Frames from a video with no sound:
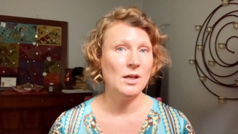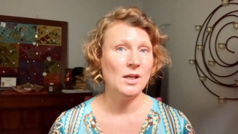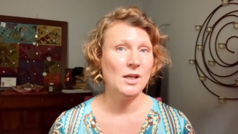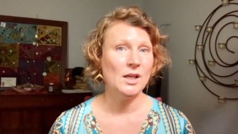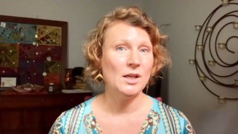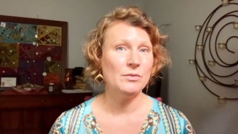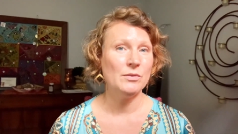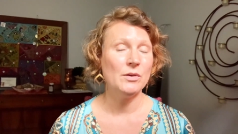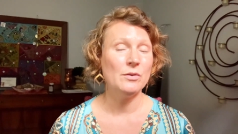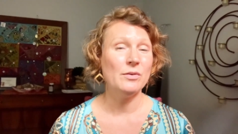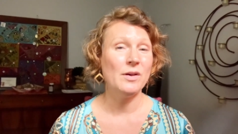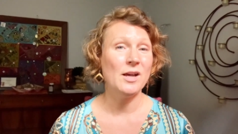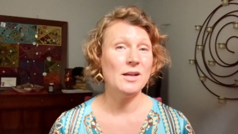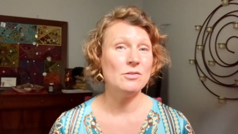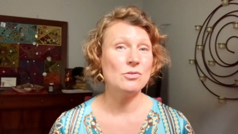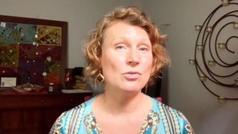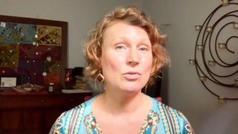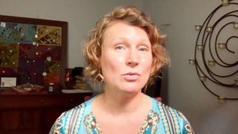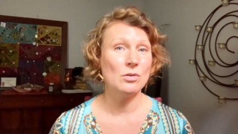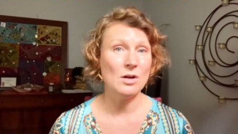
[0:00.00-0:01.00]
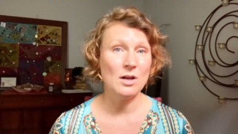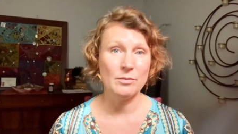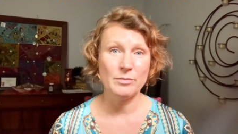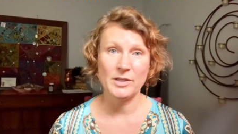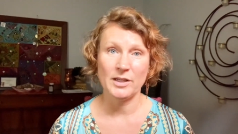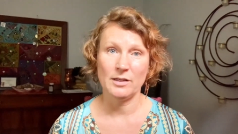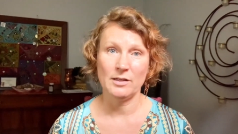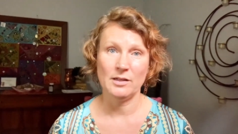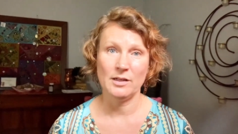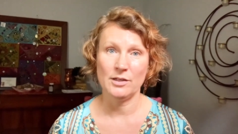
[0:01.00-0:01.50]
if you've had
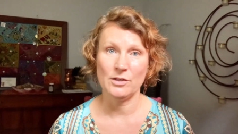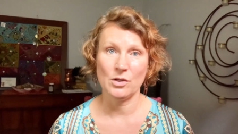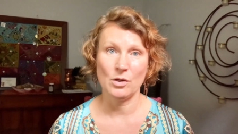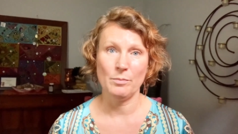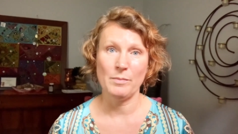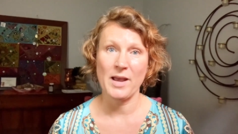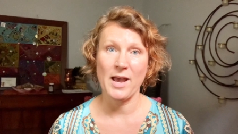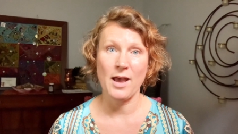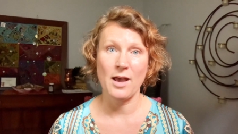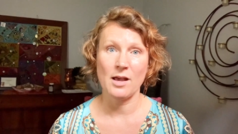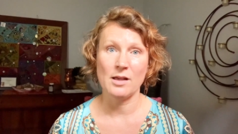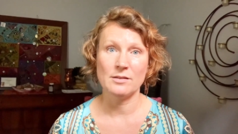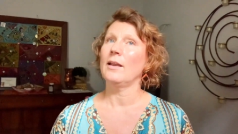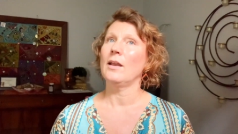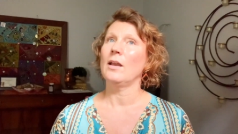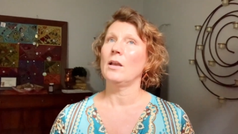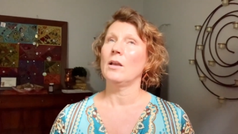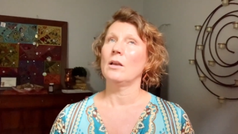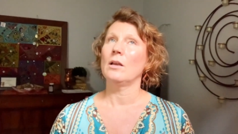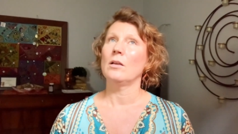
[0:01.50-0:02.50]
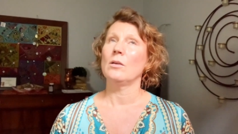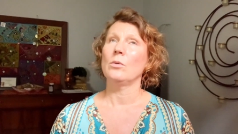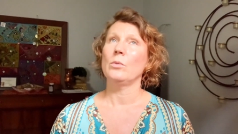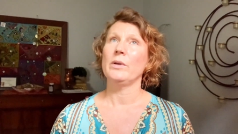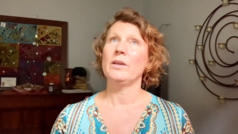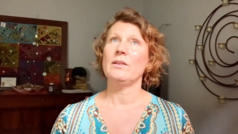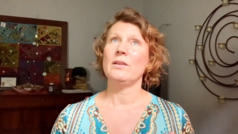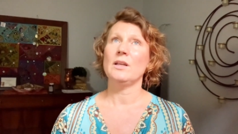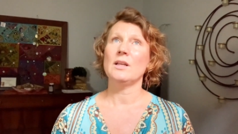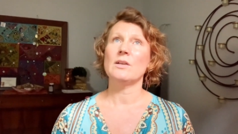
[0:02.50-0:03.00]
trauma in your past. We
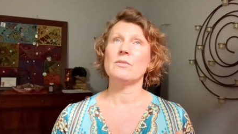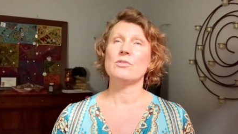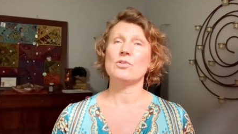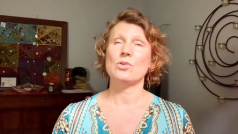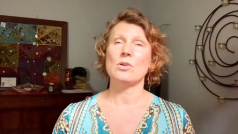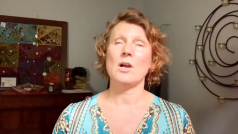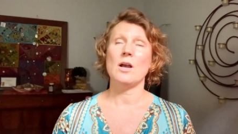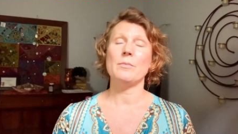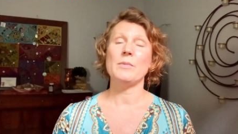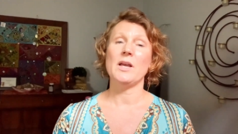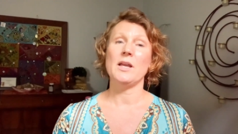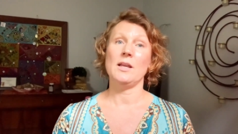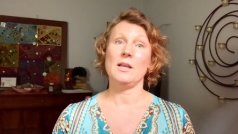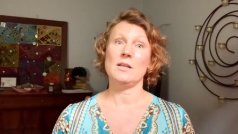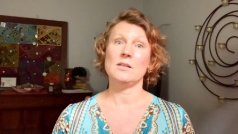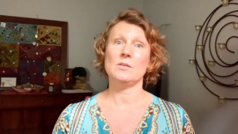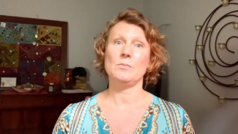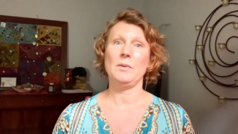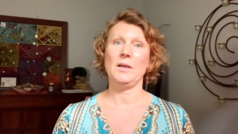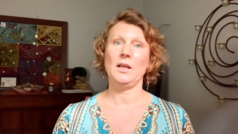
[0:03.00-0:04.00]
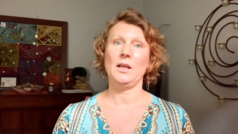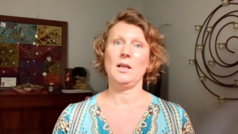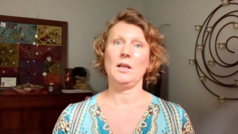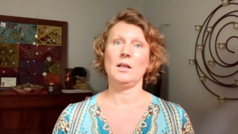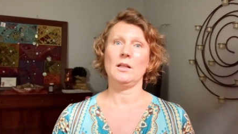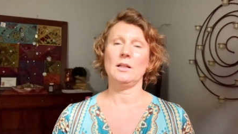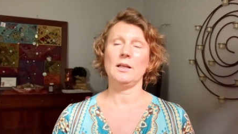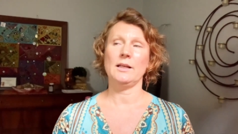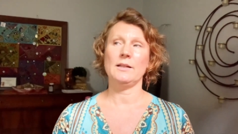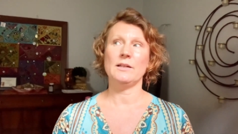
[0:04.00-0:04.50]
think of trauma as
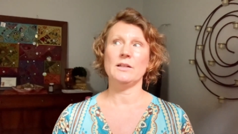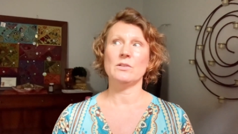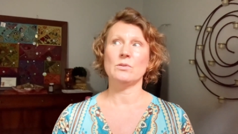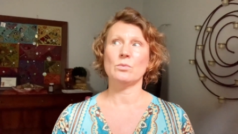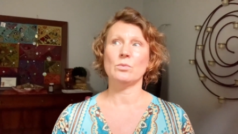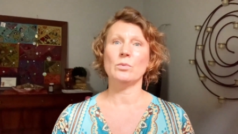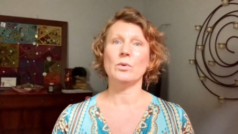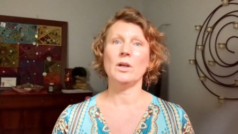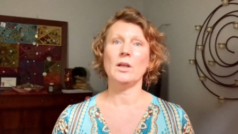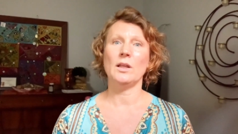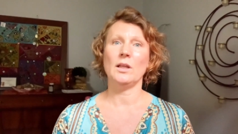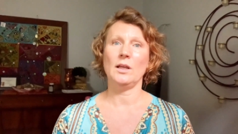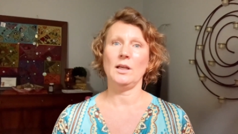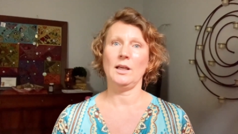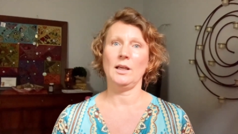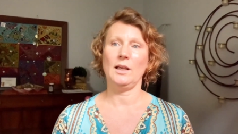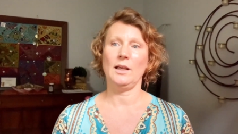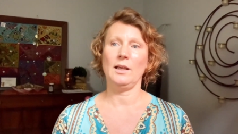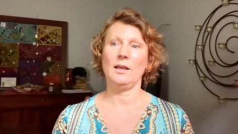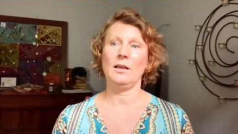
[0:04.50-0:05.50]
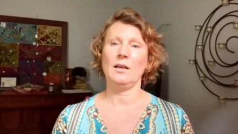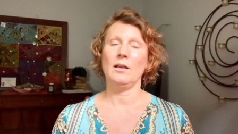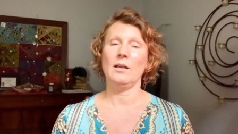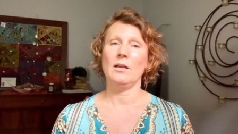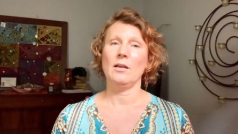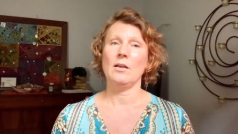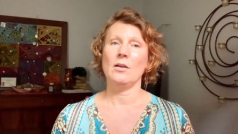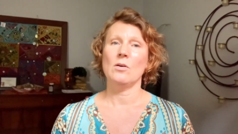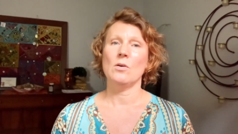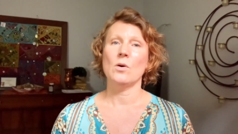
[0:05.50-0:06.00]
being like these really
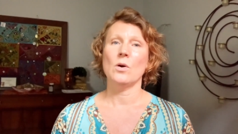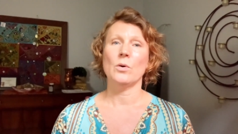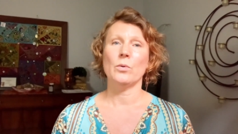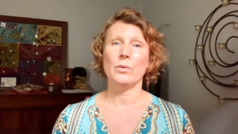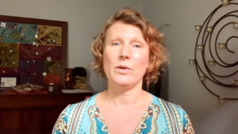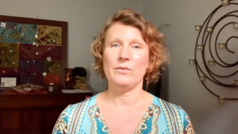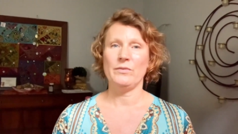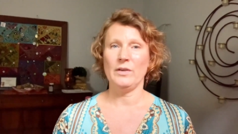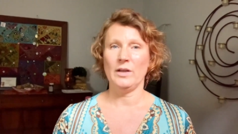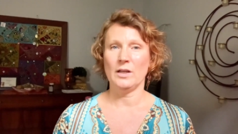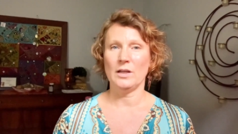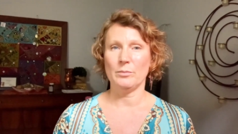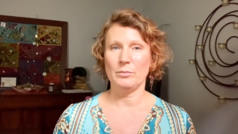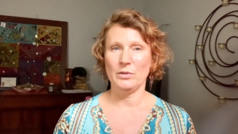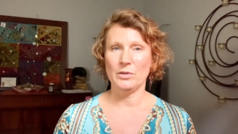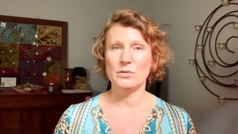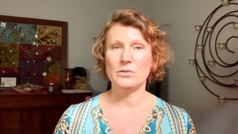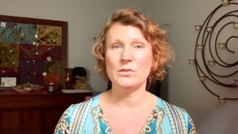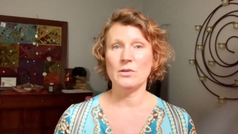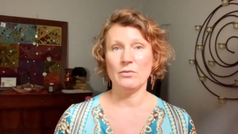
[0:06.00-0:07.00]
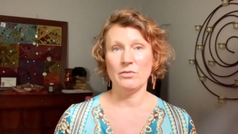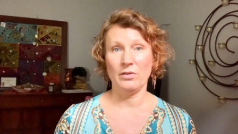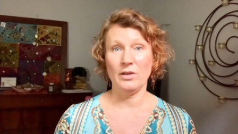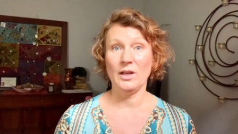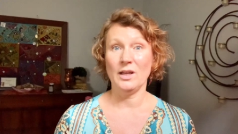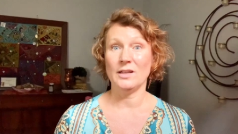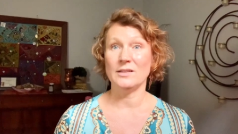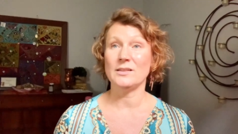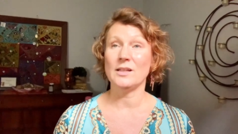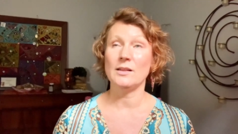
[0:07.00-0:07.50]
horrific, abusive
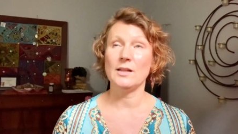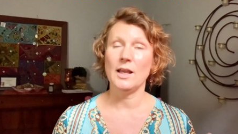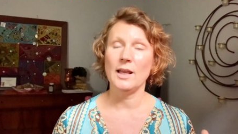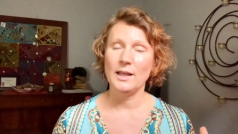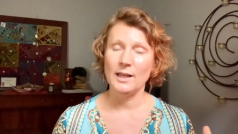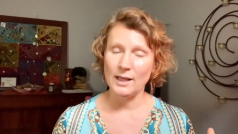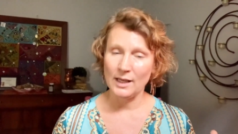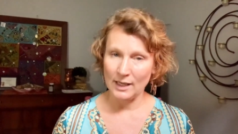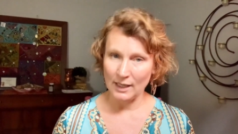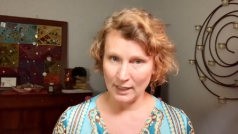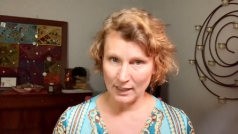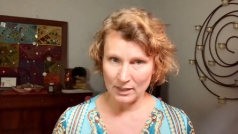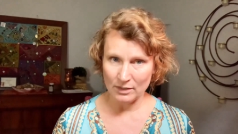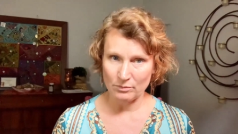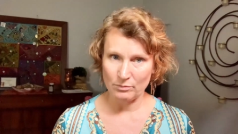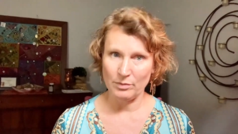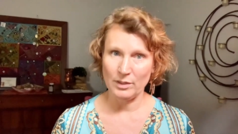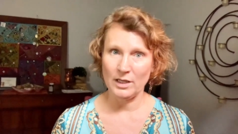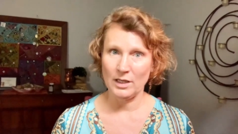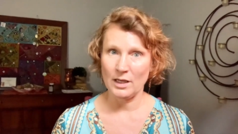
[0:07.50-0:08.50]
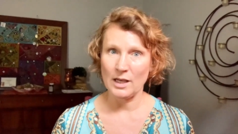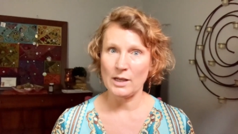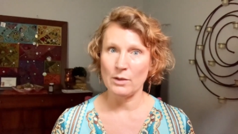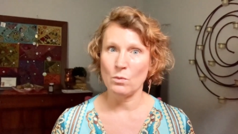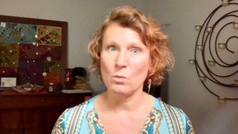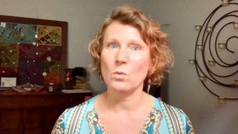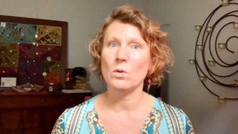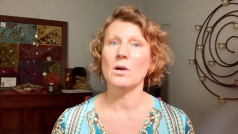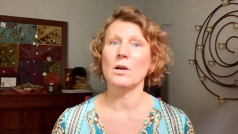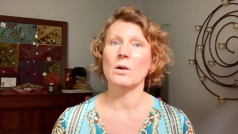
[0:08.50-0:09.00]
things, and they can be. I
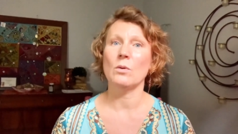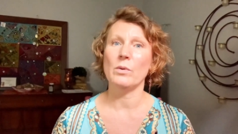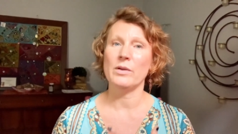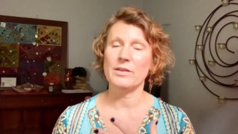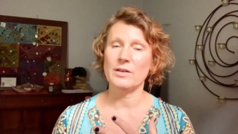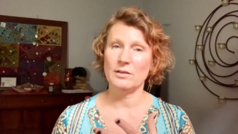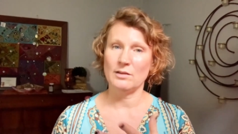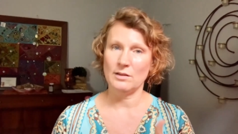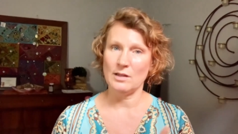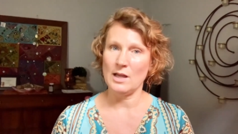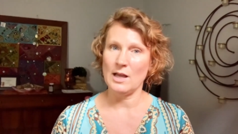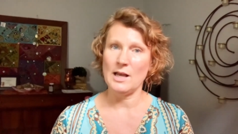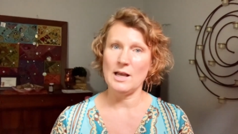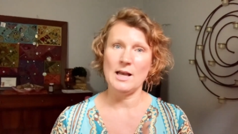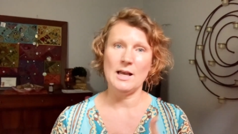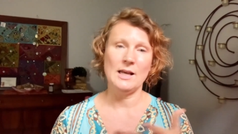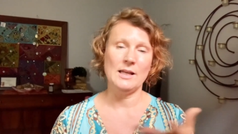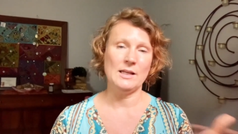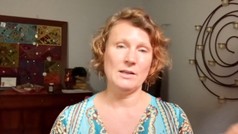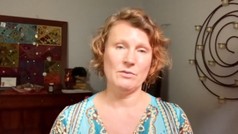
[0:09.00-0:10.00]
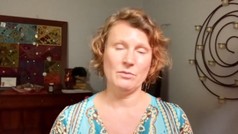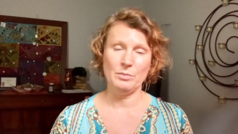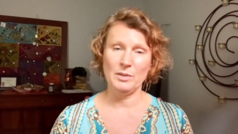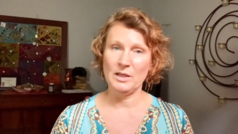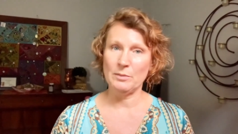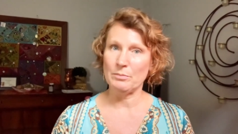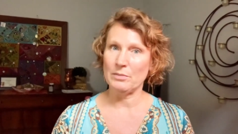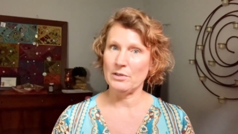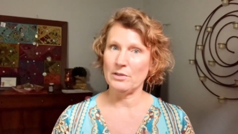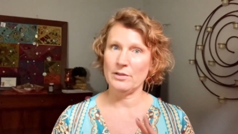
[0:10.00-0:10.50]
work with a lot of
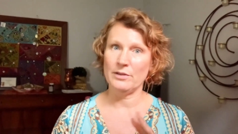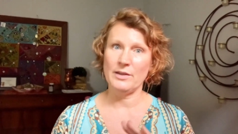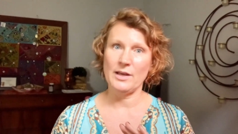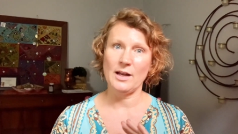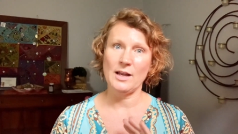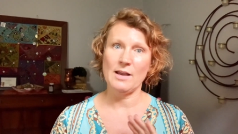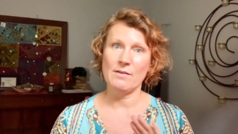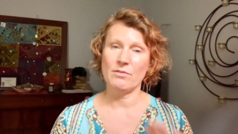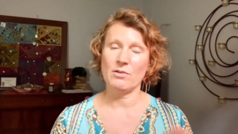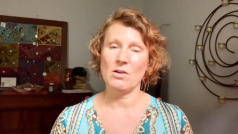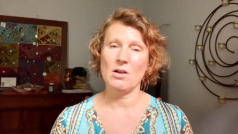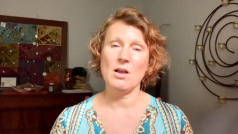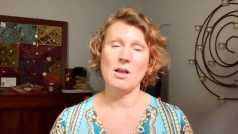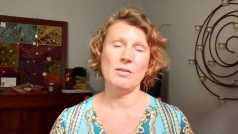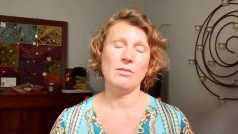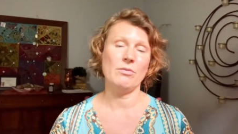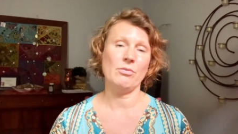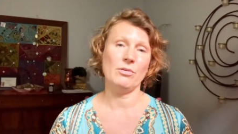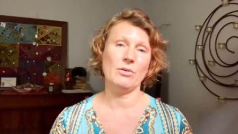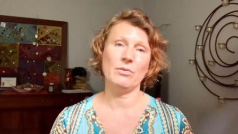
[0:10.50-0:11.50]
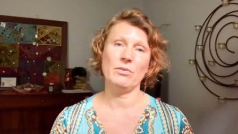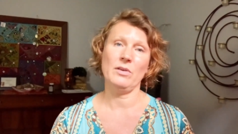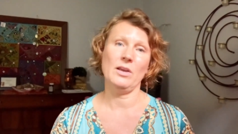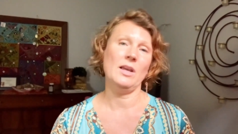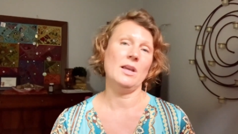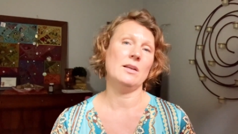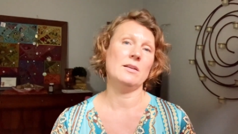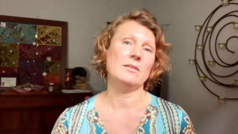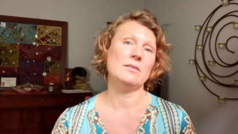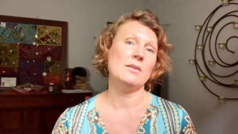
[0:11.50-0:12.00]
people that have gone through
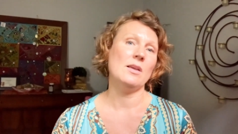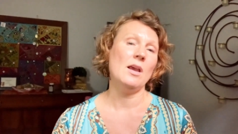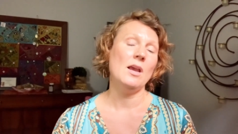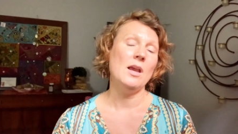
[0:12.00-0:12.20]
things